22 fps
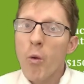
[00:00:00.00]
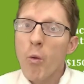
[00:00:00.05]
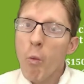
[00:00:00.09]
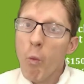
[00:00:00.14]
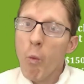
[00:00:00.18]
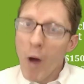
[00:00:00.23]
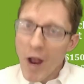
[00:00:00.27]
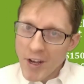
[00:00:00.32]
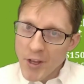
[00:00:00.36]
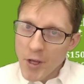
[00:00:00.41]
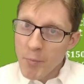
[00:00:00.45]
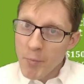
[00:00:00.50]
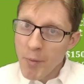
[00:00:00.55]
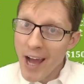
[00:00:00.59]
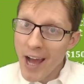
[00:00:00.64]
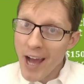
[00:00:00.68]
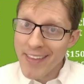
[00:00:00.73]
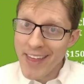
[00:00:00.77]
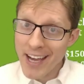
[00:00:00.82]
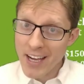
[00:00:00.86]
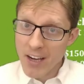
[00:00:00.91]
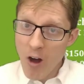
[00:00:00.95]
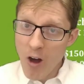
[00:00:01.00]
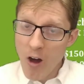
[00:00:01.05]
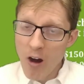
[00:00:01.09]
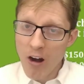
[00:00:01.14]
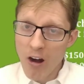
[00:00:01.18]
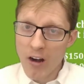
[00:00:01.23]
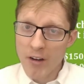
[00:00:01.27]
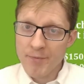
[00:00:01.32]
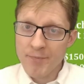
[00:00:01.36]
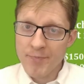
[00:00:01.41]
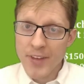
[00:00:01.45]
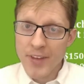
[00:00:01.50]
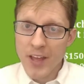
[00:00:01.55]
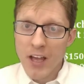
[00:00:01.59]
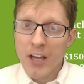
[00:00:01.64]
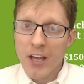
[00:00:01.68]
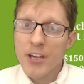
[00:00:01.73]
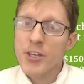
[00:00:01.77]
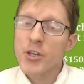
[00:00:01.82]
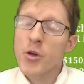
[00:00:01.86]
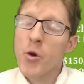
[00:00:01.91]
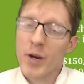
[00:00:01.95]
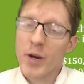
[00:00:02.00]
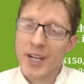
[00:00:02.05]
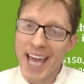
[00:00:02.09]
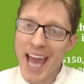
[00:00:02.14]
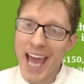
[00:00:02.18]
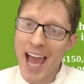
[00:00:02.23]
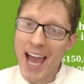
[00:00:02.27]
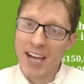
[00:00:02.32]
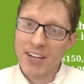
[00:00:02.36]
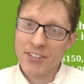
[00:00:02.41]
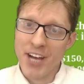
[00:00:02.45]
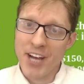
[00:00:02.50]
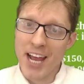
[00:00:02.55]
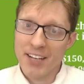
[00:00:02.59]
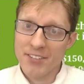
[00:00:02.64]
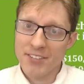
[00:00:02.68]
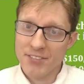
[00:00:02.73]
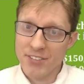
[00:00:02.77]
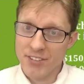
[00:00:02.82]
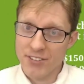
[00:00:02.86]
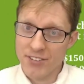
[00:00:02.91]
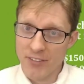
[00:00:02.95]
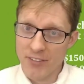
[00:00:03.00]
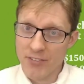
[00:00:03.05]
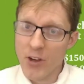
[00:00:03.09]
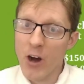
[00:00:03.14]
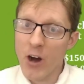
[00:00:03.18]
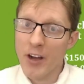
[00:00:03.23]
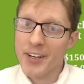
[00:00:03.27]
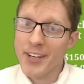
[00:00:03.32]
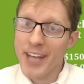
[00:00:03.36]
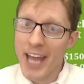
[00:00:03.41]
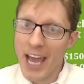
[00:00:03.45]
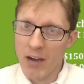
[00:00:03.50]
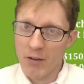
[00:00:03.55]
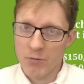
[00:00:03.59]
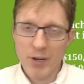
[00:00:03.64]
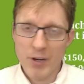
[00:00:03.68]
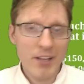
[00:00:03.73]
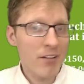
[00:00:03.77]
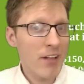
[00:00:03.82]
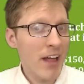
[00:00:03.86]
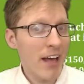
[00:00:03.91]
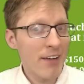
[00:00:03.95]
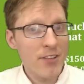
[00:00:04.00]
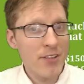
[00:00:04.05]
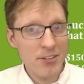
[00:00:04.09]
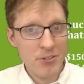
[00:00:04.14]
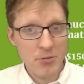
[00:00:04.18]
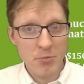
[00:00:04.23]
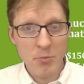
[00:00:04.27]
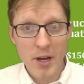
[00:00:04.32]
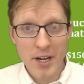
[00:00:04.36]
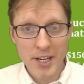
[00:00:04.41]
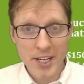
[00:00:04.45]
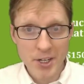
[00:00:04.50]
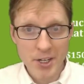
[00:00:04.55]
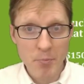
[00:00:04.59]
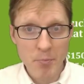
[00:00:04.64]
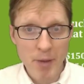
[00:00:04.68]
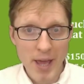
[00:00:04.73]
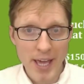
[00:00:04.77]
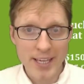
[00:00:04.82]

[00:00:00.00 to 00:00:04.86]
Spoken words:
When you buy that car, your cash assets have gone down, right? You'll have less money in your bank